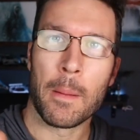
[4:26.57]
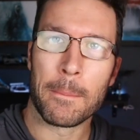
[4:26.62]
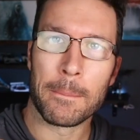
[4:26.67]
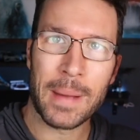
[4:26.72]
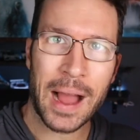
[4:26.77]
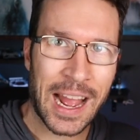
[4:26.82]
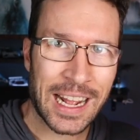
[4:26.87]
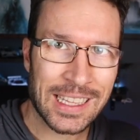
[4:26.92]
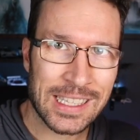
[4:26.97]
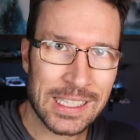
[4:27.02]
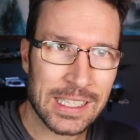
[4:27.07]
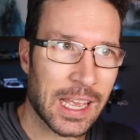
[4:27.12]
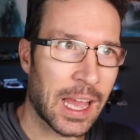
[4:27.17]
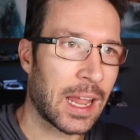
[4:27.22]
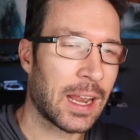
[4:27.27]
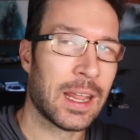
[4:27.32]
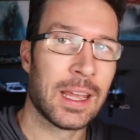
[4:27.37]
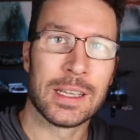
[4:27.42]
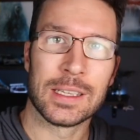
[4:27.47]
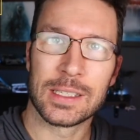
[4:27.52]

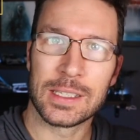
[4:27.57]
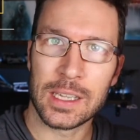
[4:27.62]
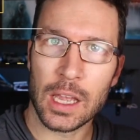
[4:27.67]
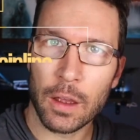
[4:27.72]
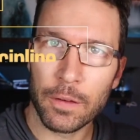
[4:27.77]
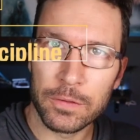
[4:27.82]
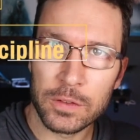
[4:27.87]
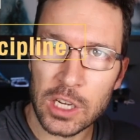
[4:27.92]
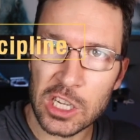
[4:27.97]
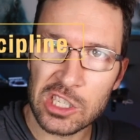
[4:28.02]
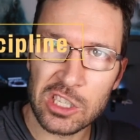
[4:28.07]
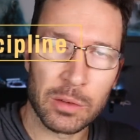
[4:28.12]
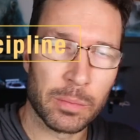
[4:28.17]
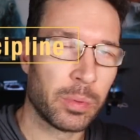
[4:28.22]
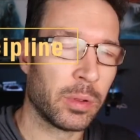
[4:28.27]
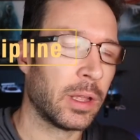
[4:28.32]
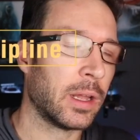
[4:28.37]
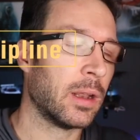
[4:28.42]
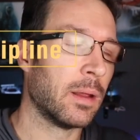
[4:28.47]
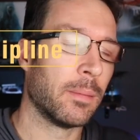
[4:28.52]
Mindset,
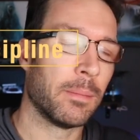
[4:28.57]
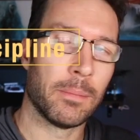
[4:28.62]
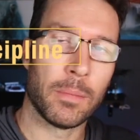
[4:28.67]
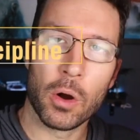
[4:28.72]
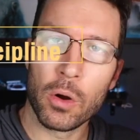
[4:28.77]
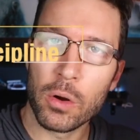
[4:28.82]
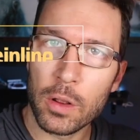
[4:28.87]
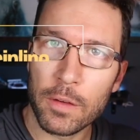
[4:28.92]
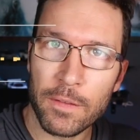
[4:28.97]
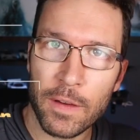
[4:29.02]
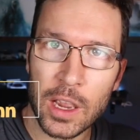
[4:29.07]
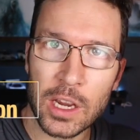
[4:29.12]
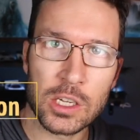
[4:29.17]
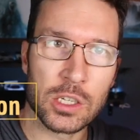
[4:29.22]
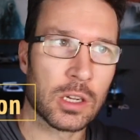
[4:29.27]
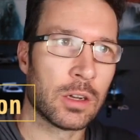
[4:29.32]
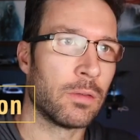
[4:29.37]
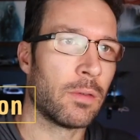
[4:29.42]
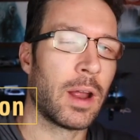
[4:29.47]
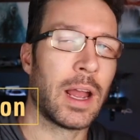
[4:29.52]
self-discipline,
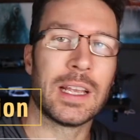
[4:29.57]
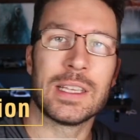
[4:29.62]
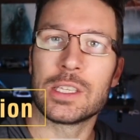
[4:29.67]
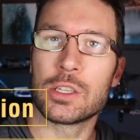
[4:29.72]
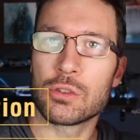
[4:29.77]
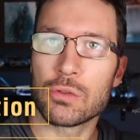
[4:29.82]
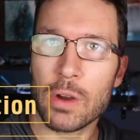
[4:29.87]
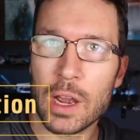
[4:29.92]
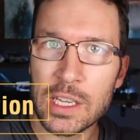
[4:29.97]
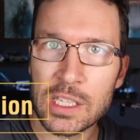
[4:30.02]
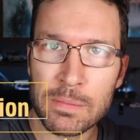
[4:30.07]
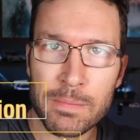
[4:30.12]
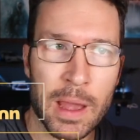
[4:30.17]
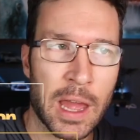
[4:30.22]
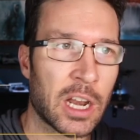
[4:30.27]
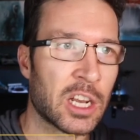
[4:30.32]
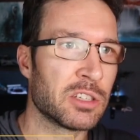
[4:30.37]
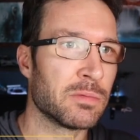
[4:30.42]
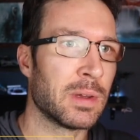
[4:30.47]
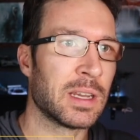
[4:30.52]
motivation, right? Stress
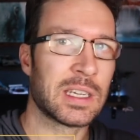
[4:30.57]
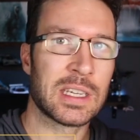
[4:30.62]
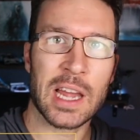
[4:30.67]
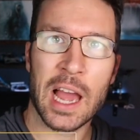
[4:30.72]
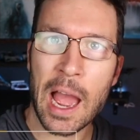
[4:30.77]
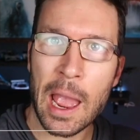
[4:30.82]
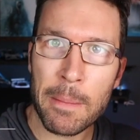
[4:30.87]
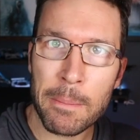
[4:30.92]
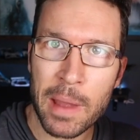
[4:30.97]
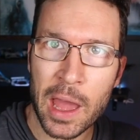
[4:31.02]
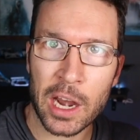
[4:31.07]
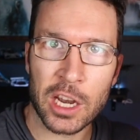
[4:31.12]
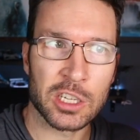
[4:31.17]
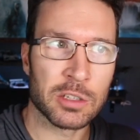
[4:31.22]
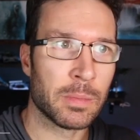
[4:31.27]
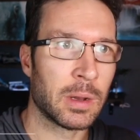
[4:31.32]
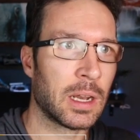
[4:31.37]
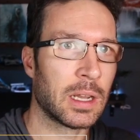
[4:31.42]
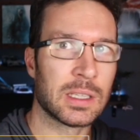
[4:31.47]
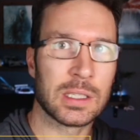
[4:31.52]
management, time
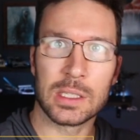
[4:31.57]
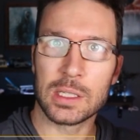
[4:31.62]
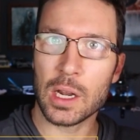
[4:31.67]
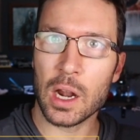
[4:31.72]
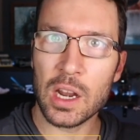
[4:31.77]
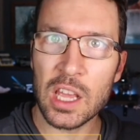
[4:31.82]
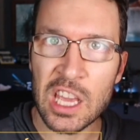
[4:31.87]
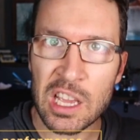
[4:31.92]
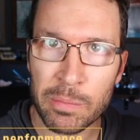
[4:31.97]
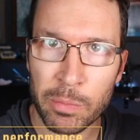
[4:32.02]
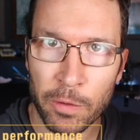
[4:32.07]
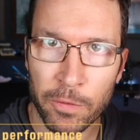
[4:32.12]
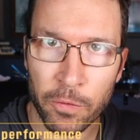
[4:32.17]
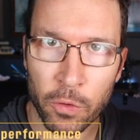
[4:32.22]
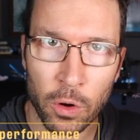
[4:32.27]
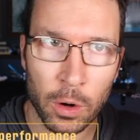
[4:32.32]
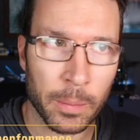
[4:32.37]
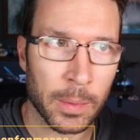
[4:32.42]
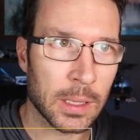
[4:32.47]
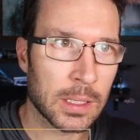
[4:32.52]
management, studying
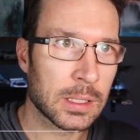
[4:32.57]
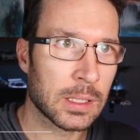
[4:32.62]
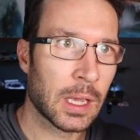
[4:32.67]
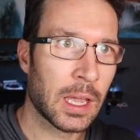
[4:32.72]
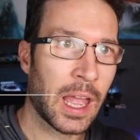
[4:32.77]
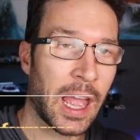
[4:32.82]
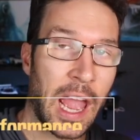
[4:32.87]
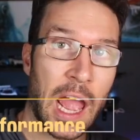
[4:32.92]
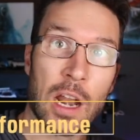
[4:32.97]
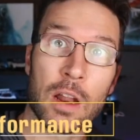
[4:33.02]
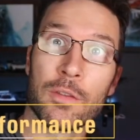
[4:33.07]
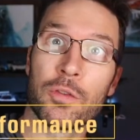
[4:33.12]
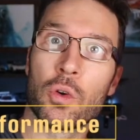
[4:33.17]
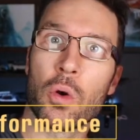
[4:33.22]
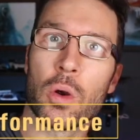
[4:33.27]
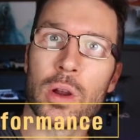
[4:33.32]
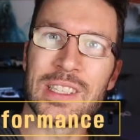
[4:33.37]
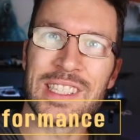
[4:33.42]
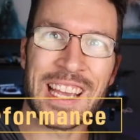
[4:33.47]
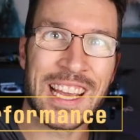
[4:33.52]
performance, and of
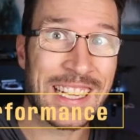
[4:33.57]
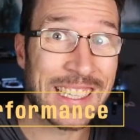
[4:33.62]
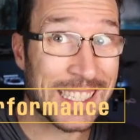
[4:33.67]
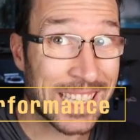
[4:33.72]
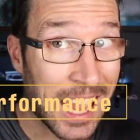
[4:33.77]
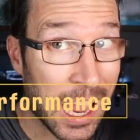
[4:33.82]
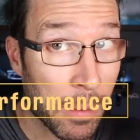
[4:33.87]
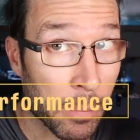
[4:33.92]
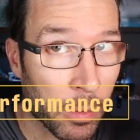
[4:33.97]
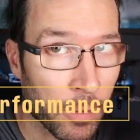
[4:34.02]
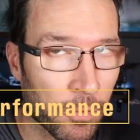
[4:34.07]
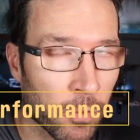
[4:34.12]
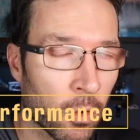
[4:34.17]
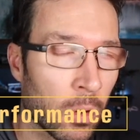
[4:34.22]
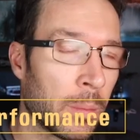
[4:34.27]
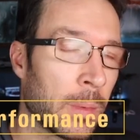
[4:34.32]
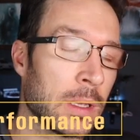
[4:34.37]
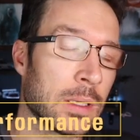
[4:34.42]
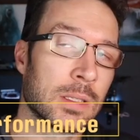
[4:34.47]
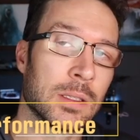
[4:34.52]
course, exam
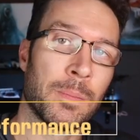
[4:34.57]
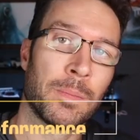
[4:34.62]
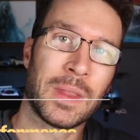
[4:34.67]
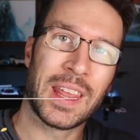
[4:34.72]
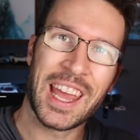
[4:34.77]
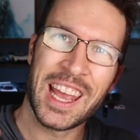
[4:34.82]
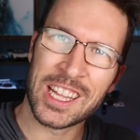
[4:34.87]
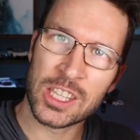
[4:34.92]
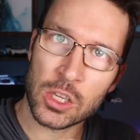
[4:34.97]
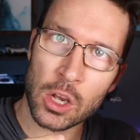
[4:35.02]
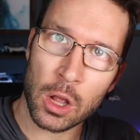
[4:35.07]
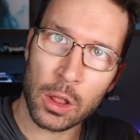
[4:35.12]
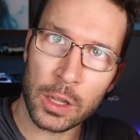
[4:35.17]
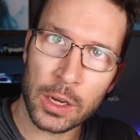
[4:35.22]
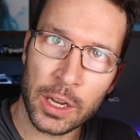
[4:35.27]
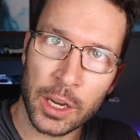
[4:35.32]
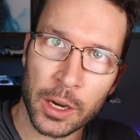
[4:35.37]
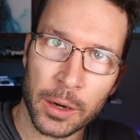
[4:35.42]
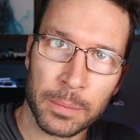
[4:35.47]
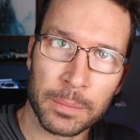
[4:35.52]
performance it's all
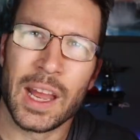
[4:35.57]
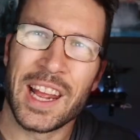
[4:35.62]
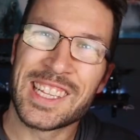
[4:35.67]
in here.